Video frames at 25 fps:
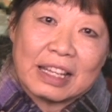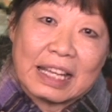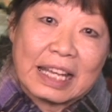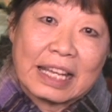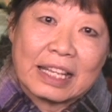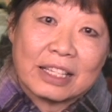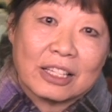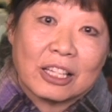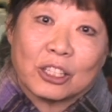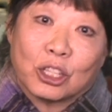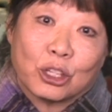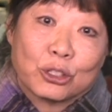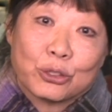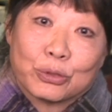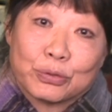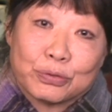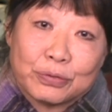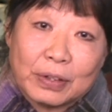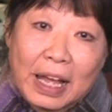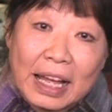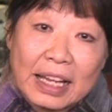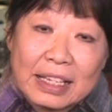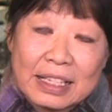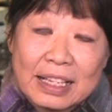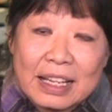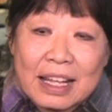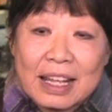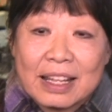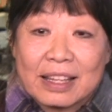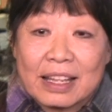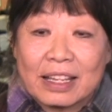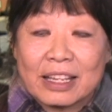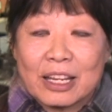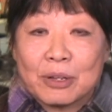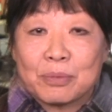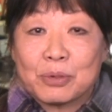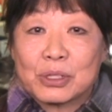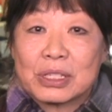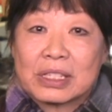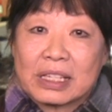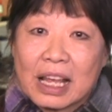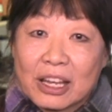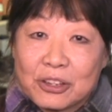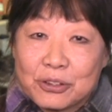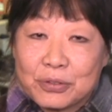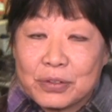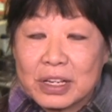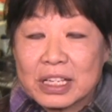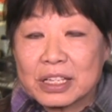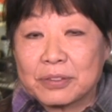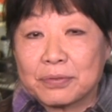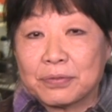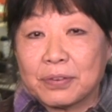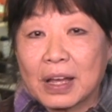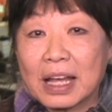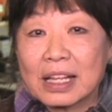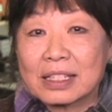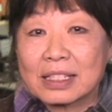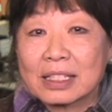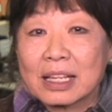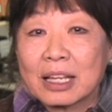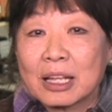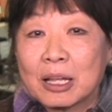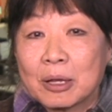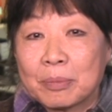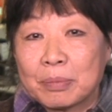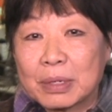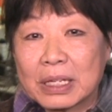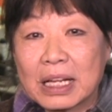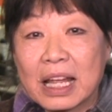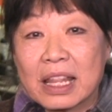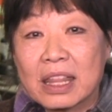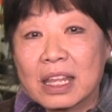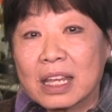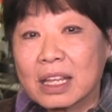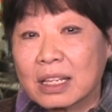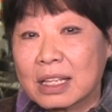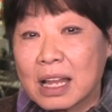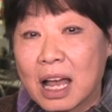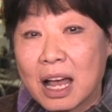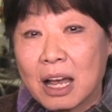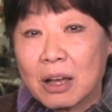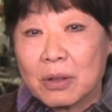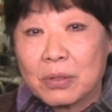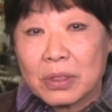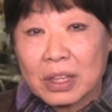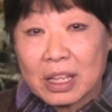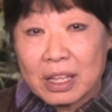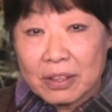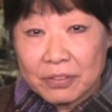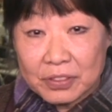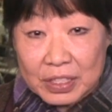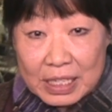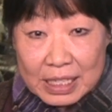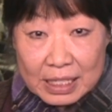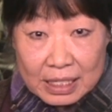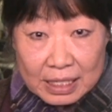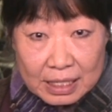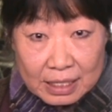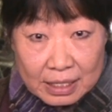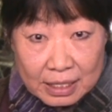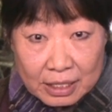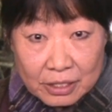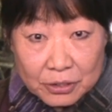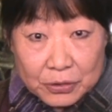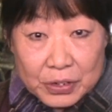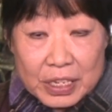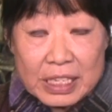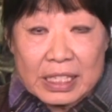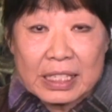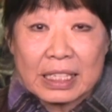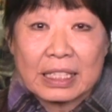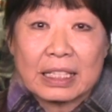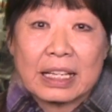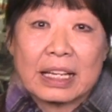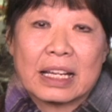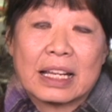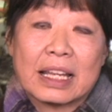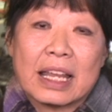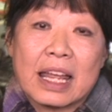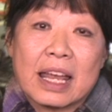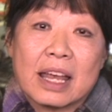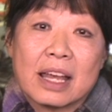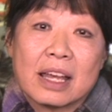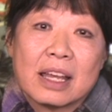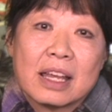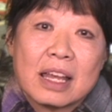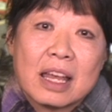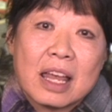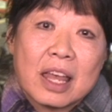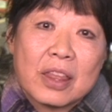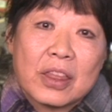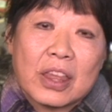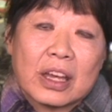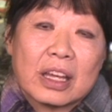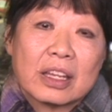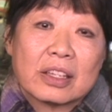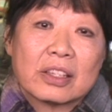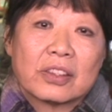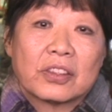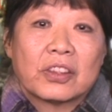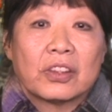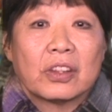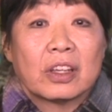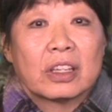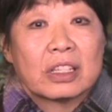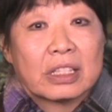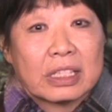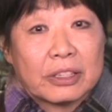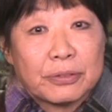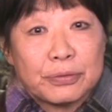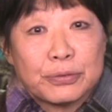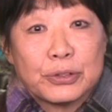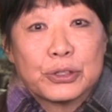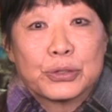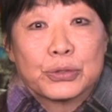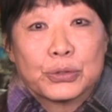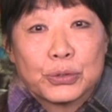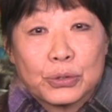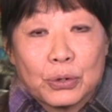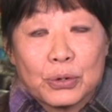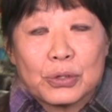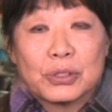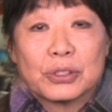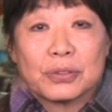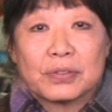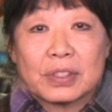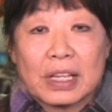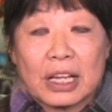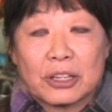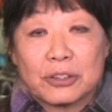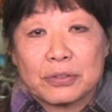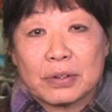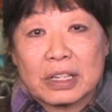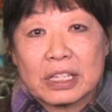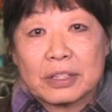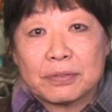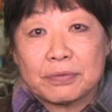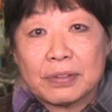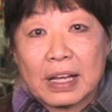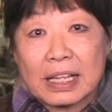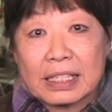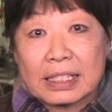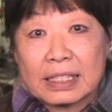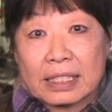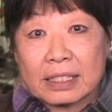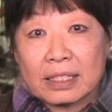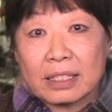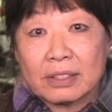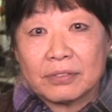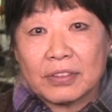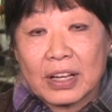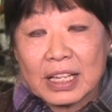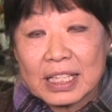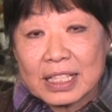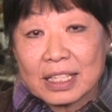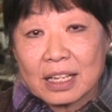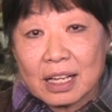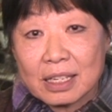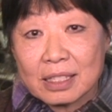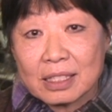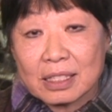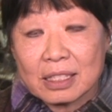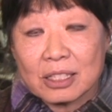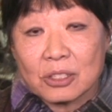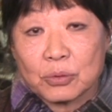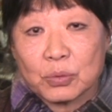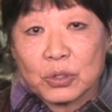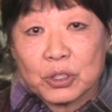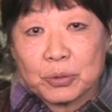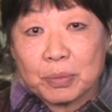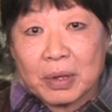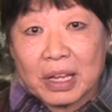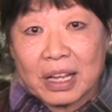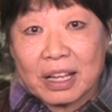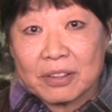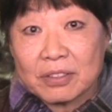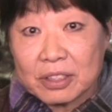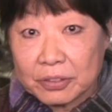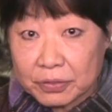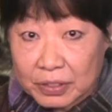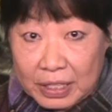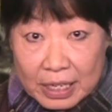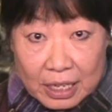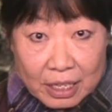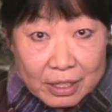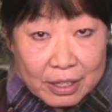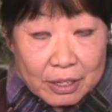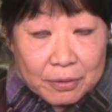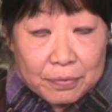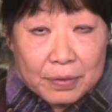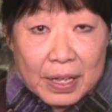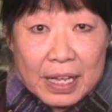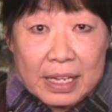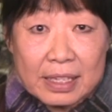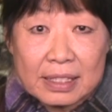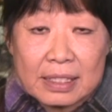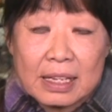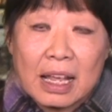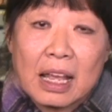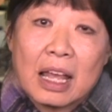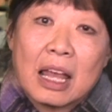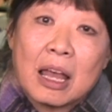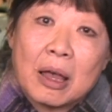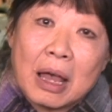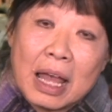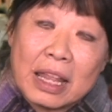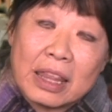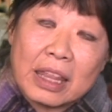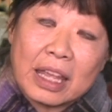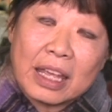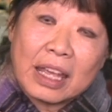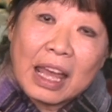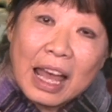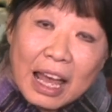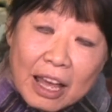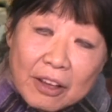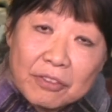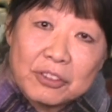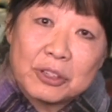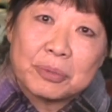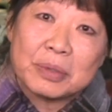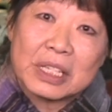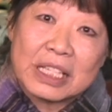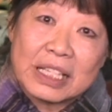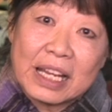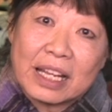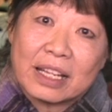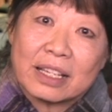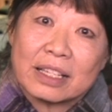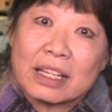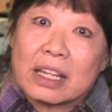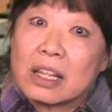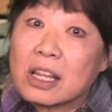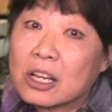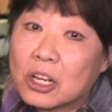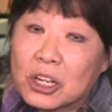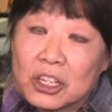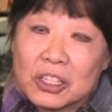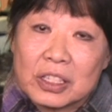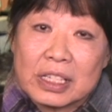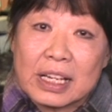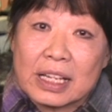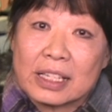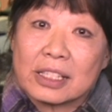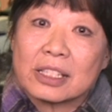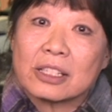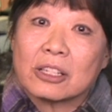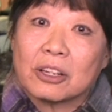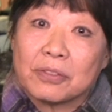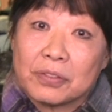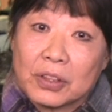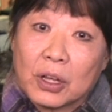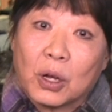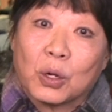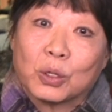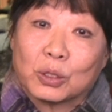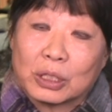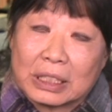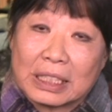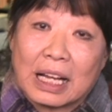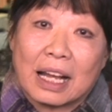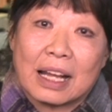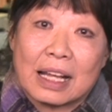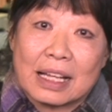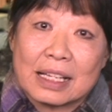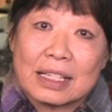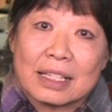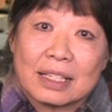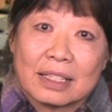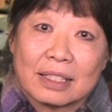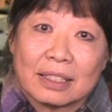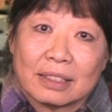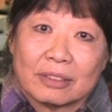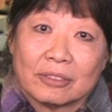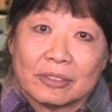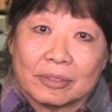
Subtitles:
eat a lot of fat, then it was saturated fats, but I think now the evidence is increasingly clear that different sorts of saturated fatty acids, which may have different health effects, and they have to be taken in the context of the whole diet.